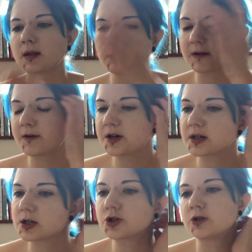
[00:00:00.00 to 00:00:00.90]
My
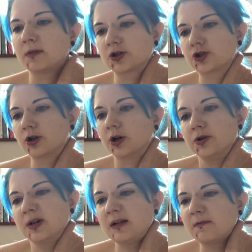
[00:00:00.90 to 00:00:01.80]
verdict is too much sugar.
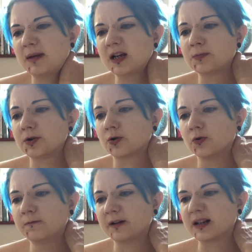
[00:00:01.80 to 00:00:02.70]
You could even make it with the
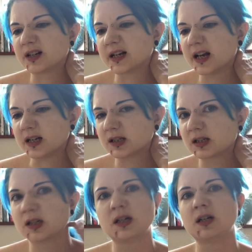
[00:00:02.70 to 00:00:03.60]
cornflakes, I
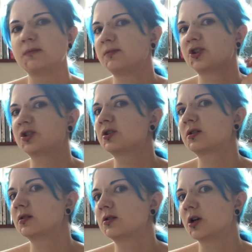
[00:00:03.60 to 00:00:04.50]
guess, but
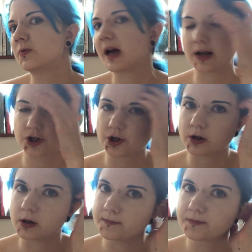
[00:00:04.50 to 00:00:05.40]
just don't add
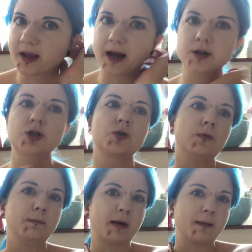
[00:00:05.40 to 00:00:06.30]
sugar. Add
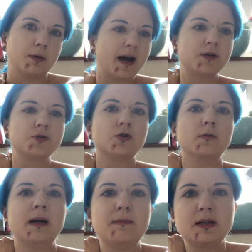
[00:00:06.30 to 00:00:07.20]
salt and pepper, and or
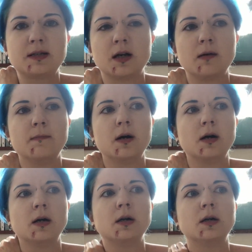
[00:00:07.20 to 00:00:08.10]
maybe some
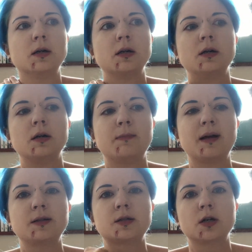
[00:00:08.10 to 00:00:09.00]

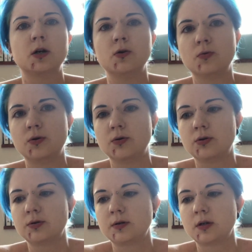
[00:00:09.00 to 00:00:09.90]
pesto
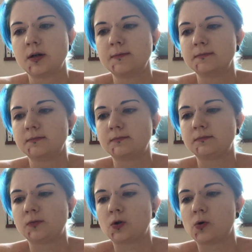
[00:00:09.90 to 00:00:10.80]

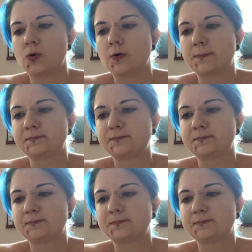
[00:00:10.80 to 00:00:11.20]
or